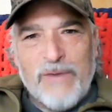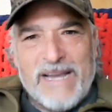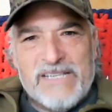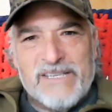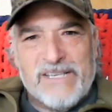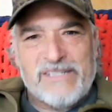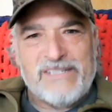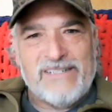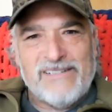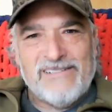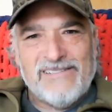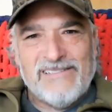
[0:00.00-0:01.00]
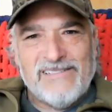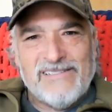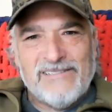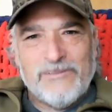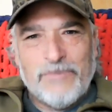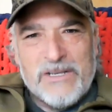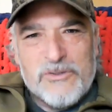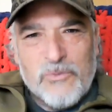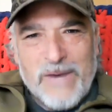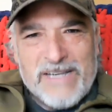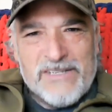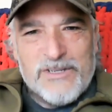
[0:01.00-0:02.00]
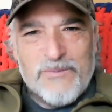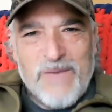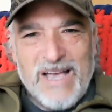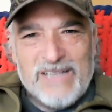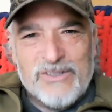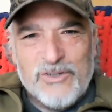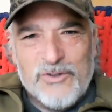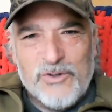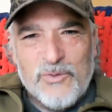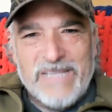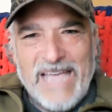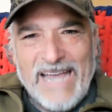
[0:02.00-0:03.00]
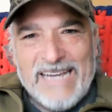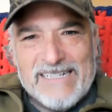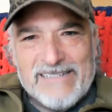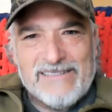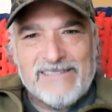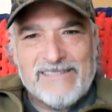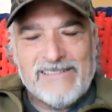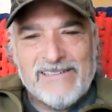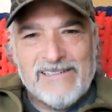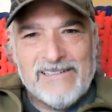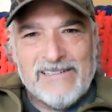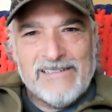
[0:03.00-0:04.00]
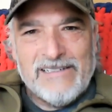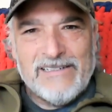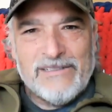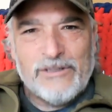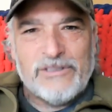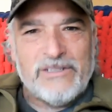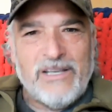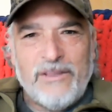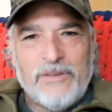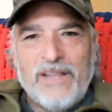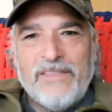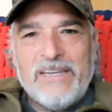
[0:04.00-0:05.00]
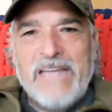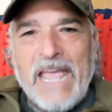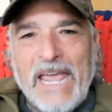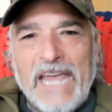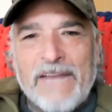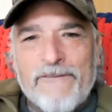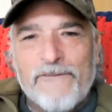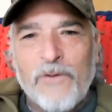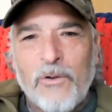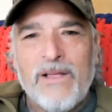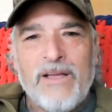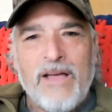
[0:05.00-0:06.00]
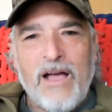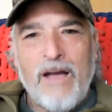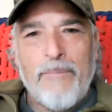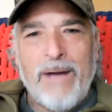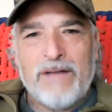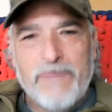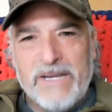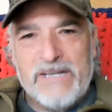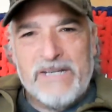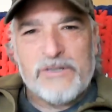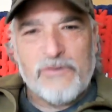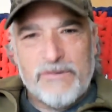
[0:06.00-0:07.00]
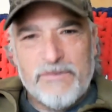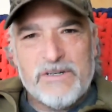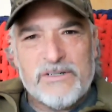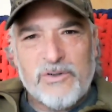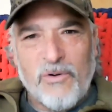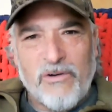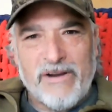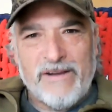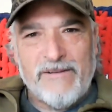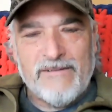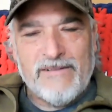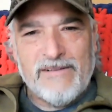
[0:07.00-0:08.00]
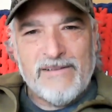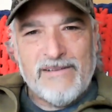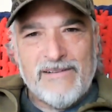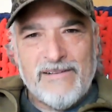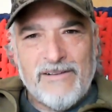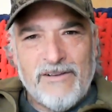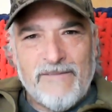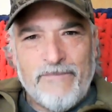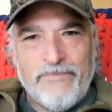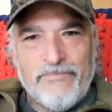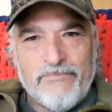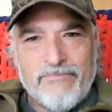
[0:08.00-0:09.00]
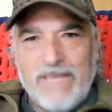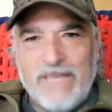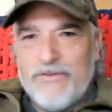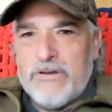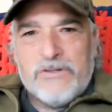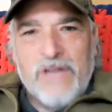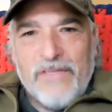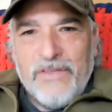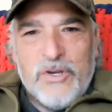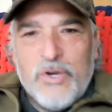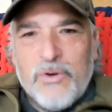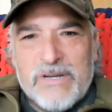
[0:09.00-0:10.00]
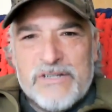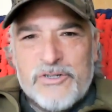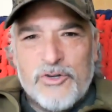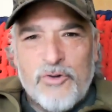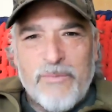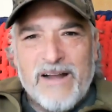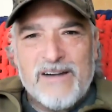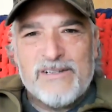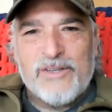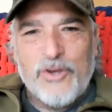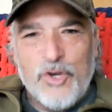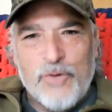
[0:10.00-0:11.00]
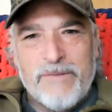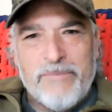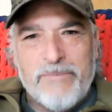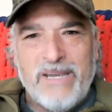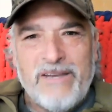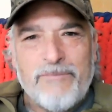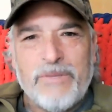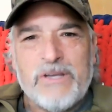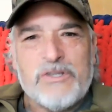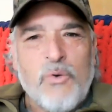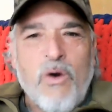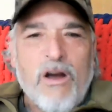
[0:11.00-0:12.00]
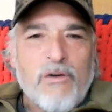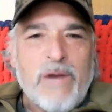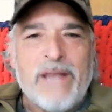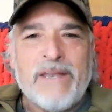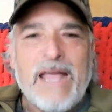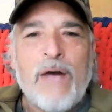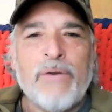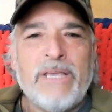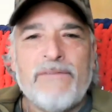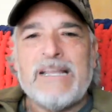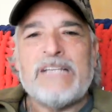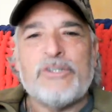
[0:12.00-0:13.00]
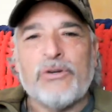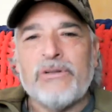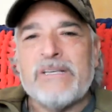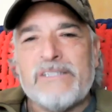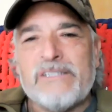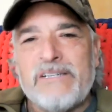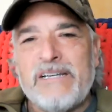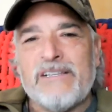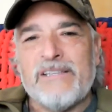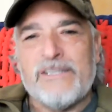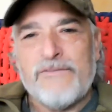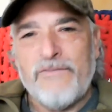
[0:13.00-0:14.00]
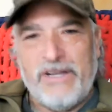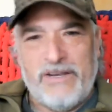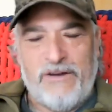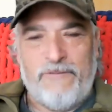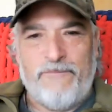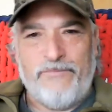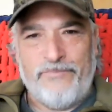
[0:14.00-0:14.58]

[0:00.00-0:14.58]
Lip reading: racist, because racism has to do with hate. There's nothing hateful about being discriminatory. And there's nothing you can do about it as a human being, because you are right now, even as you're listening to this video,